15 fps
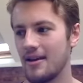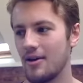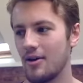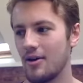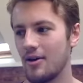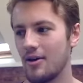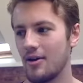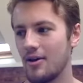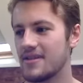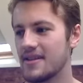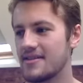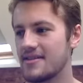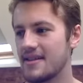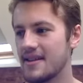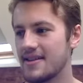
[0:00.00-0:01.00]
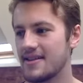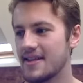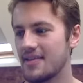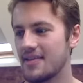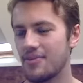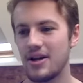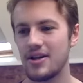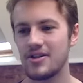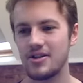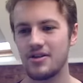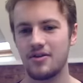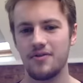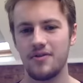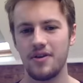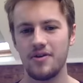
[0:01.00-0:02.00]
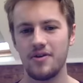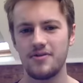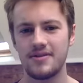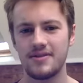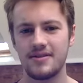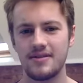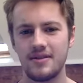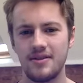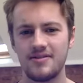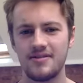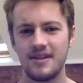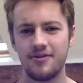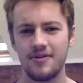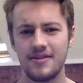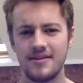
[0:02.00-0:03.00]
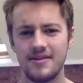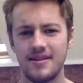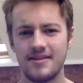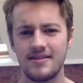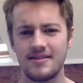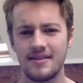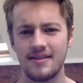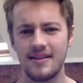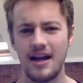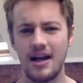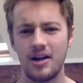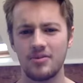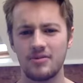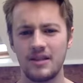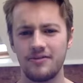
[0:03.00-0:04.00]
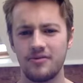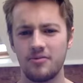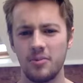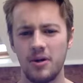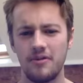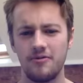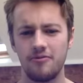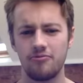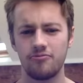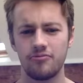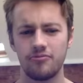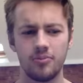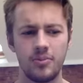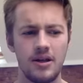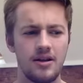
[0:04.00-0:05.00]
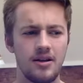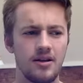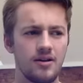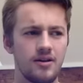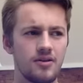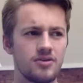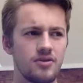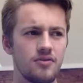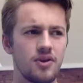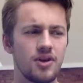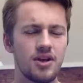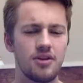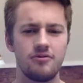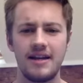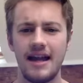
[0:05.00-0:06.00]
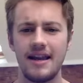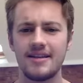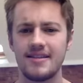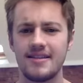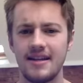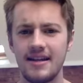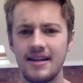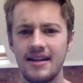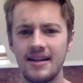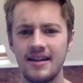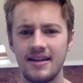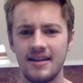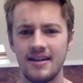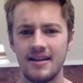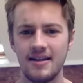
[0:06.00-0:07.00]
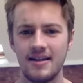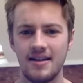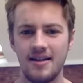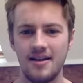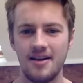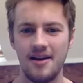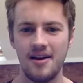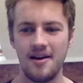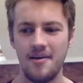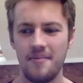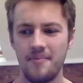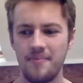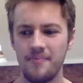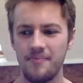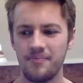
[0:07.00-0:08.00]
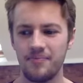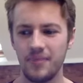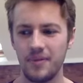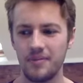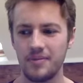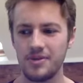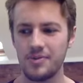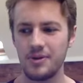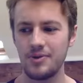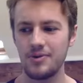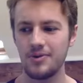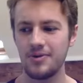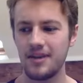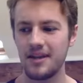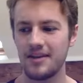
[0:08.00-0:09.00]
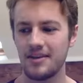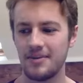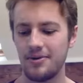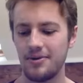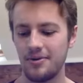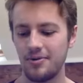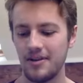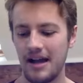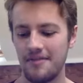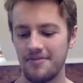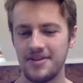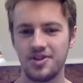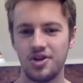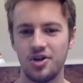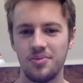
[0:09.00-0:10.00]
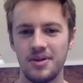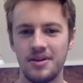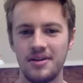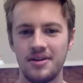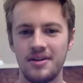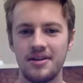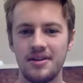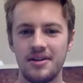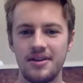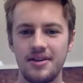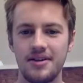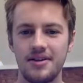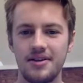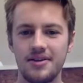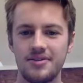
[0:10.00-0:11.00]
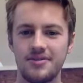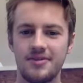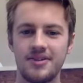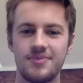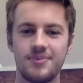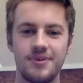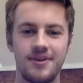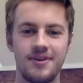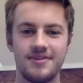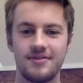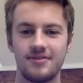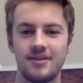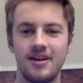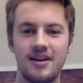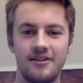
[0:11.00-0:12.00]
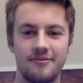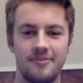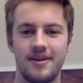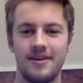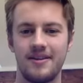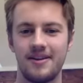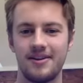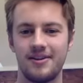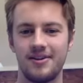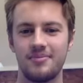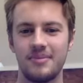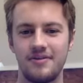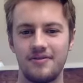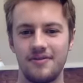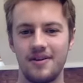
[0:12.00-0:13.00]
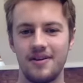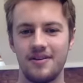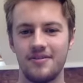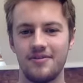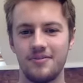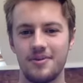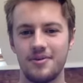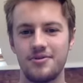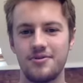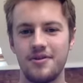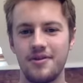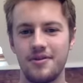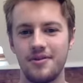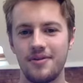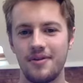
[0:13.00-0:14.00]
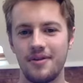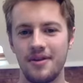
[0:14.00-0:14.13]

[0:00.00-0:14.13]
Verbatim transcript: almost it's a celebration of those differences and how different we sort of look at reality. Because we all think that we all have this common sort of experience of life, but that couldn't be farther from the truth.